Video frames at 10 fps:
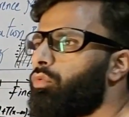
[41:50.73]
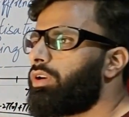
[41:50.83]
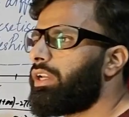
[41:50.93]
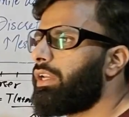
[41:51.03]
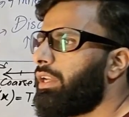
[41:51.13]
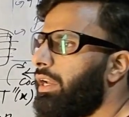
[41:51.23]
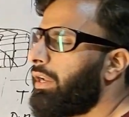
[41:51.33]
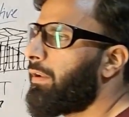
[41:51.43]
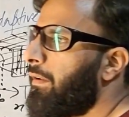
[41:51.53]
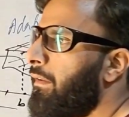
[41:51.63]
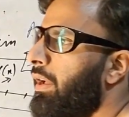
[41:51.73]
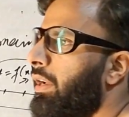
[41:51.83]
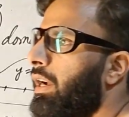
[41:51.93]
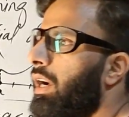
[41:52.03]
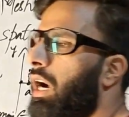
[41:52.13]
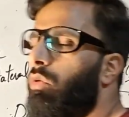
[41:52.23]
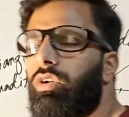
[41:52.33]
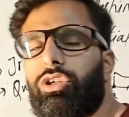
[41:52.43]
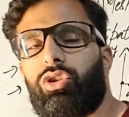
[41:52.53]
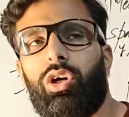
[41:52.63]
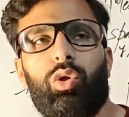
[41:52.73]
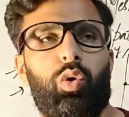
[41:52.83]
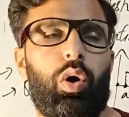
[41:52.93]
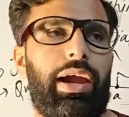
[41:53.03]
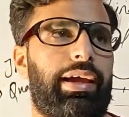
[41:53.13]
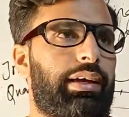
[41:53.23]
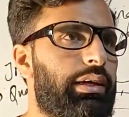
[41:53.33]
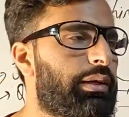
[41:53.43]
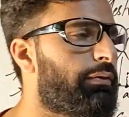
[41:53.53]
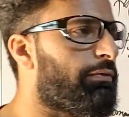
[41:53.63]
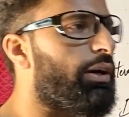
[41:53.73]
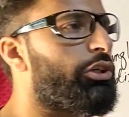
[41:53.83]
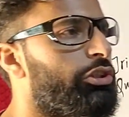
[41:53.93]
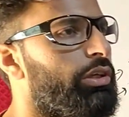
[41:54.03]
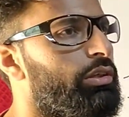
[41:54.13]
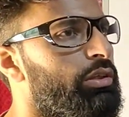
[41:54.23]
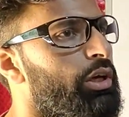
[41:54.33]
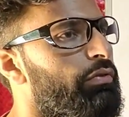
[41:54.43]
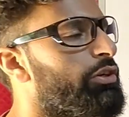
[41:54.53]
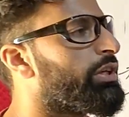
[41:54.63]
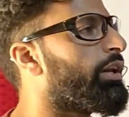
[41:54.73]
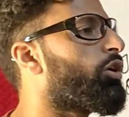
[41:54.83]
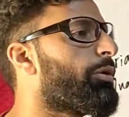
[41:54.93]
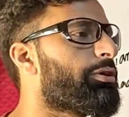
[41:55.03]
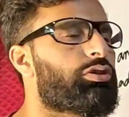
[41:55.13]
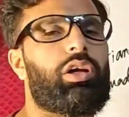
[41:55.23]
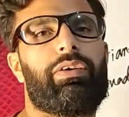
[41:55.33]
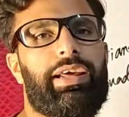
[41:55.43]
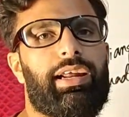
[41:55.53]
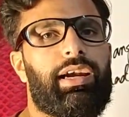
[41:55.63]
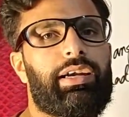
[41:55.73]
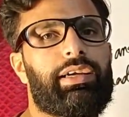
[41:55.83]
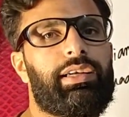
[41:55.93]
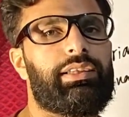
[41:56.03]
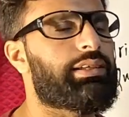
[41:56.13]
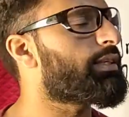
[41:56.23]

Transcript: we solve a function which cannot be solved analytically.